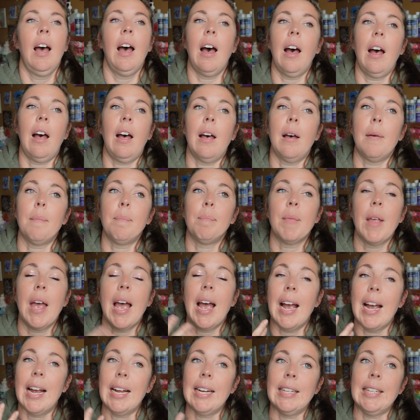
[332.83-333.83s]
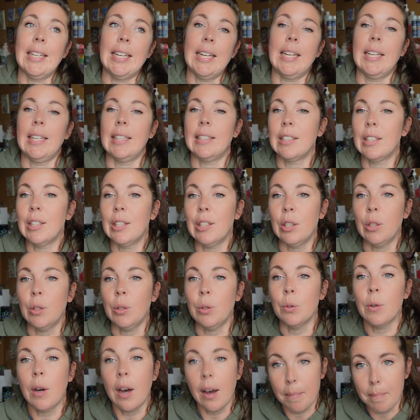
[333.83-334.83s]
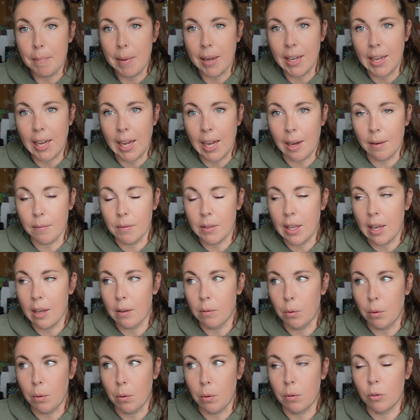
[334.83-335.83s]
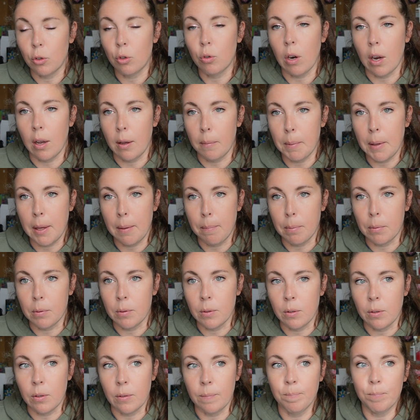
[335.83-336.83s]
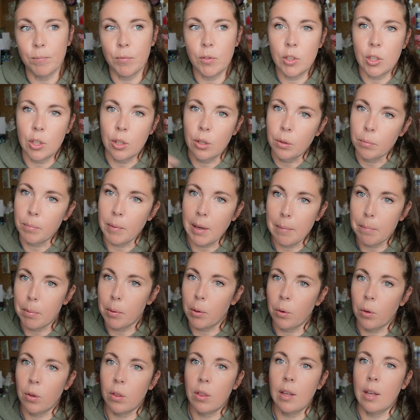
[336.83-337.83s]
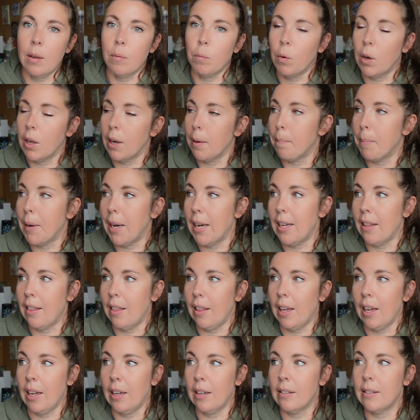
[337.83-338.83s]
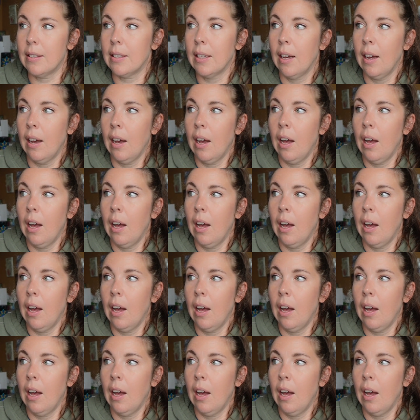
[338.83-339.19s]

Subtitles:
I need to up my game that will draw people to my booth and want to buy things.